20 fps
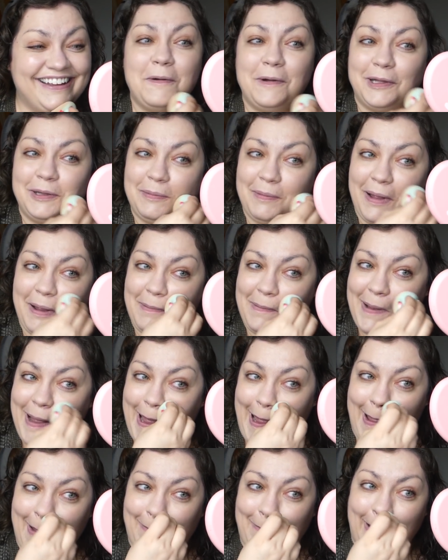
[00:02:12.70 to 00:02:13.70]
with my
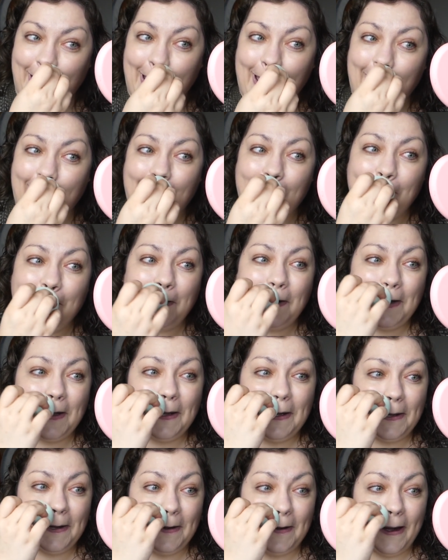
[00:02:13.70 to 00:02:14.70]
mom, which
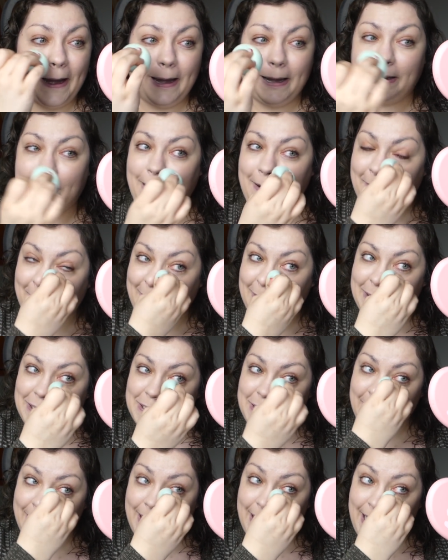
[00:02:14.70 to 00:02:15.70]
is great. I mean,
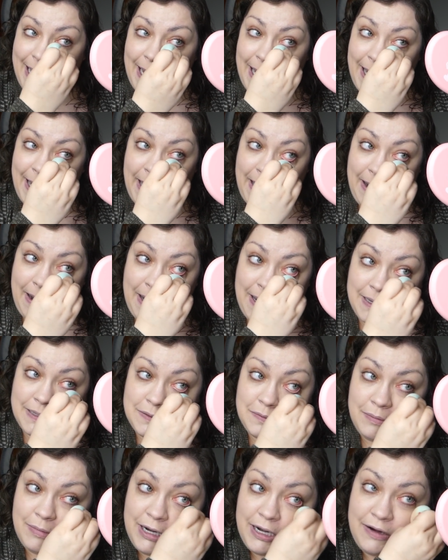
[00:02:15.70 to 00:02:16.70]
she and I,
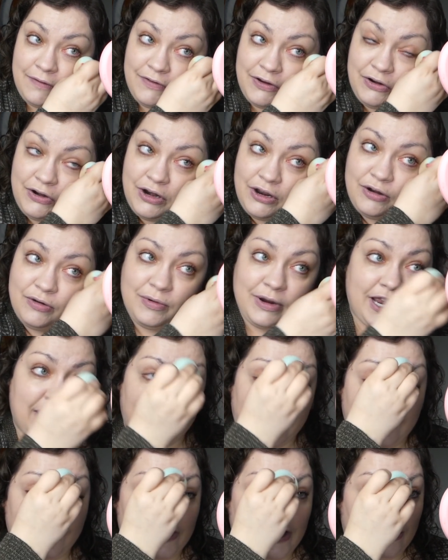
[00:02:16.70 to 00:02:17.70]
as many of you know, we
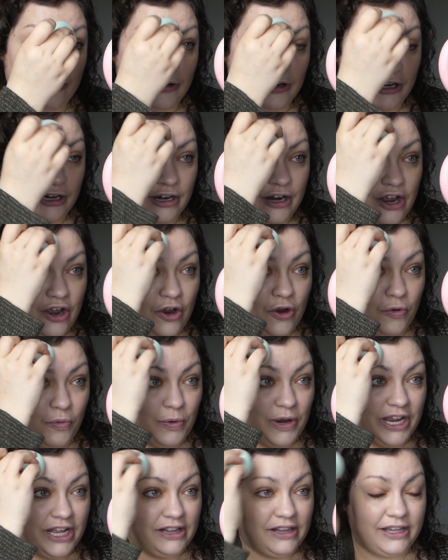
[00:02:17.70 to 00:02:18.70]
have our
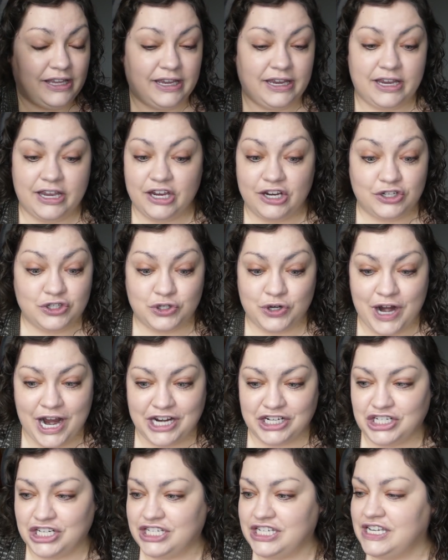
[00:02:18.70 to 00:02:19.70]
weekly
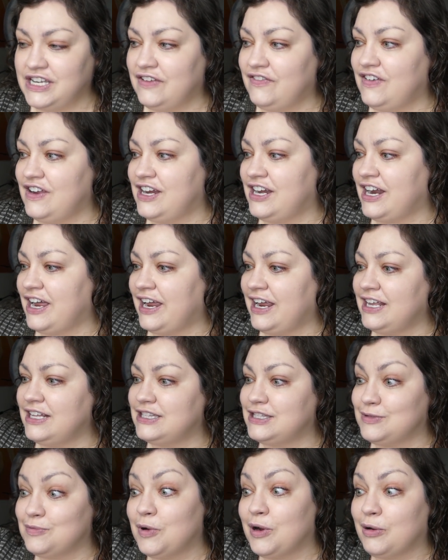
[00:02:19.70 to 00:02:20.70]
trashy TV
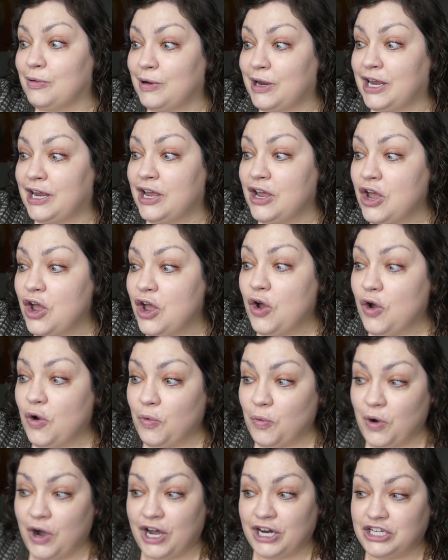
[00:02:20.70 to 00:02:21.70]
nights where we
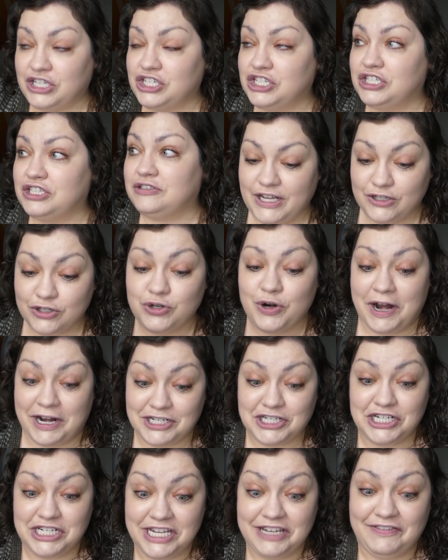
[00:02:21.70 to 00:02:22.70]
watch
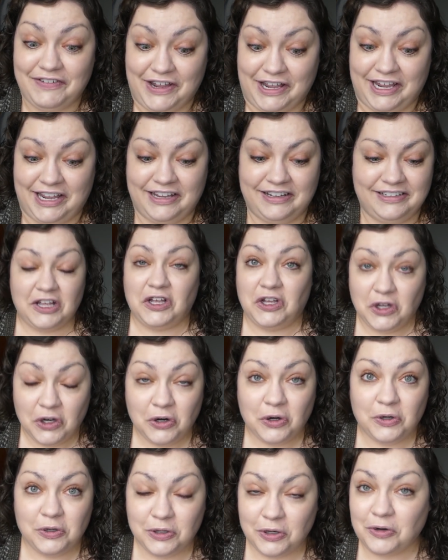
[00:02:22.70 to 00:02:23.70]
trashy TV, good
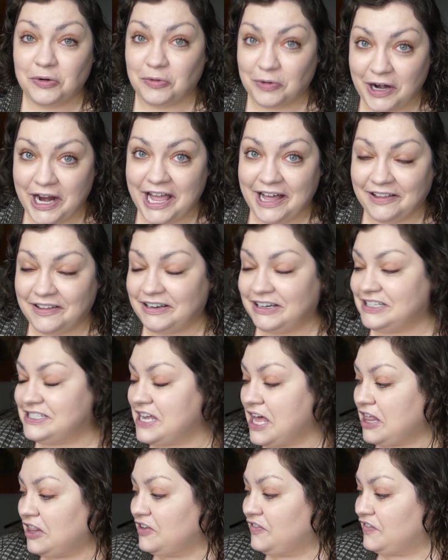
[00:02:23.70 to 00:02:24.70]
old reality
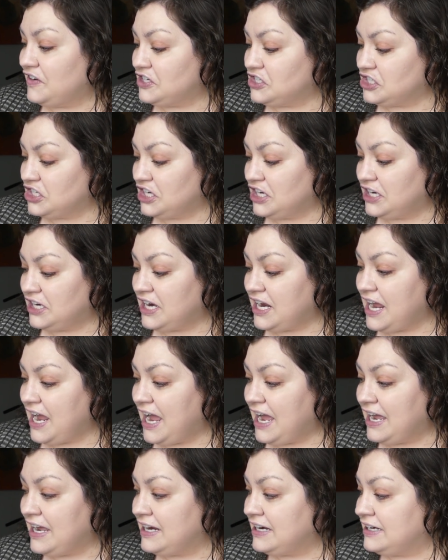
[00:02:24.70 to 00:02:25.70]
television,
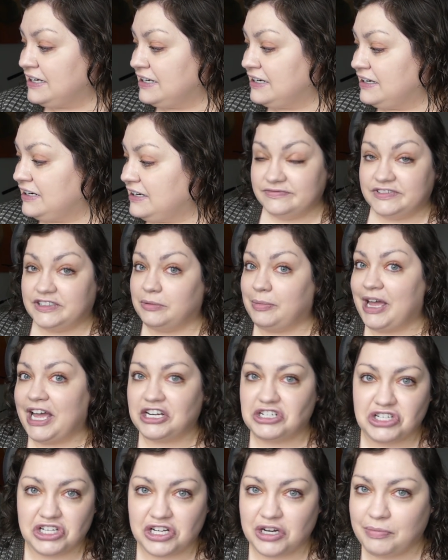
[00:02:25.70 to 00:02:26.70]
and The
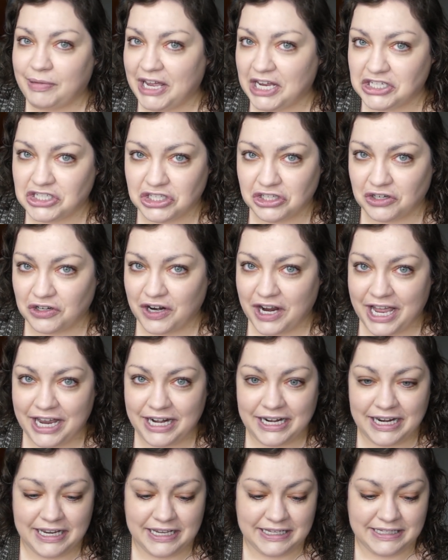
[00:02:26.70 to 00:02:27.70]
Bachelor, Bachelorette
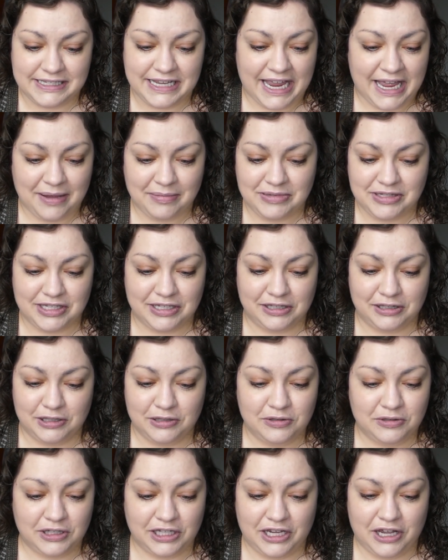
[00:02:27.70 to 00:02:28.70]
is
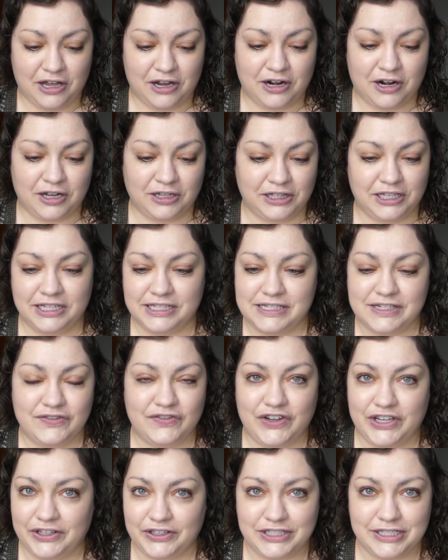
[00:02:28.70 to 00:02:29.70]
absolutely on our list of
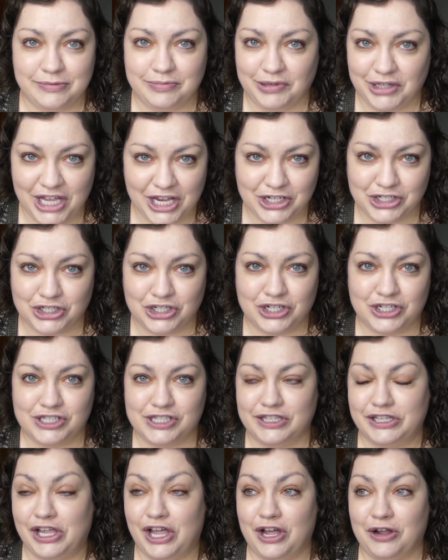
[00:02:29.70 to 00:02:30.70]
guilty pleasures,
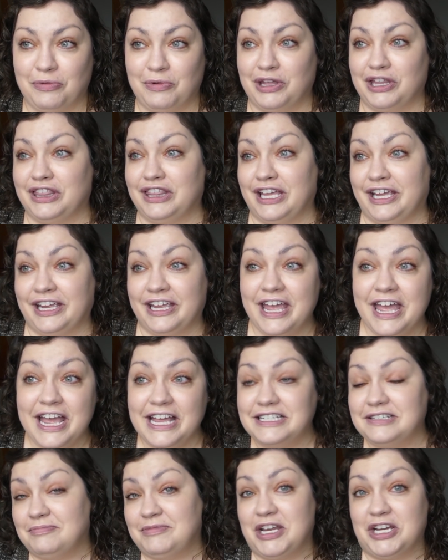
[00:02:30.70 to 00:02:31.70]
along with like
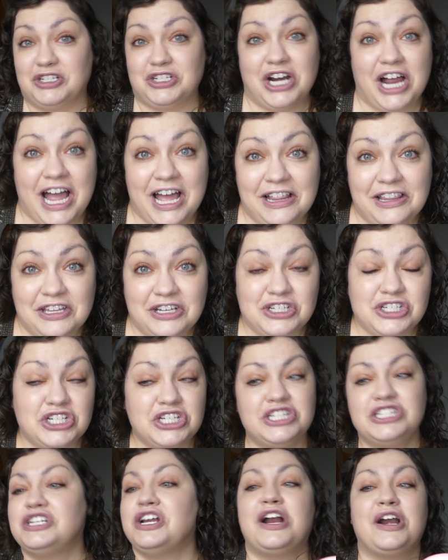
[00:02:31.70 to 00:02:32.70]
Temptation Island
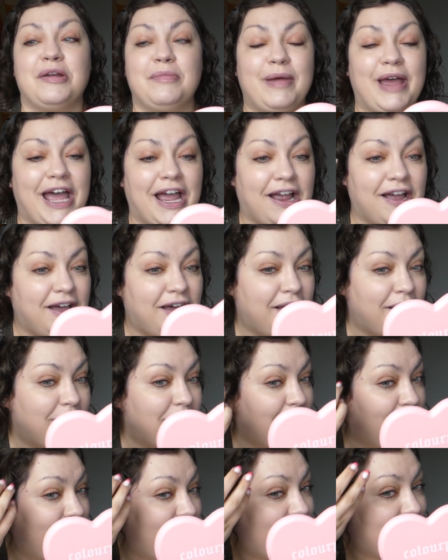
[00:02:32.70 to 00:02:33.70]
just started back
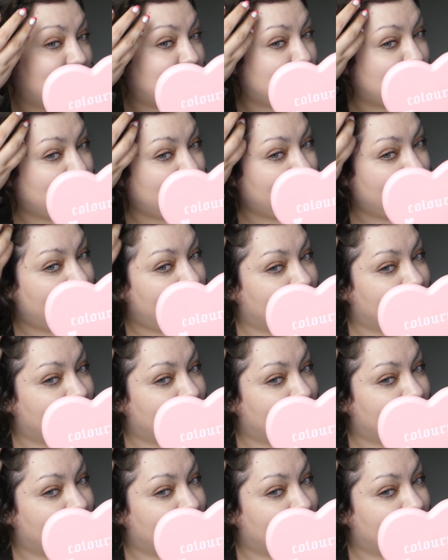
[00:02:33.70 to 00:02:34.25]
up. That's really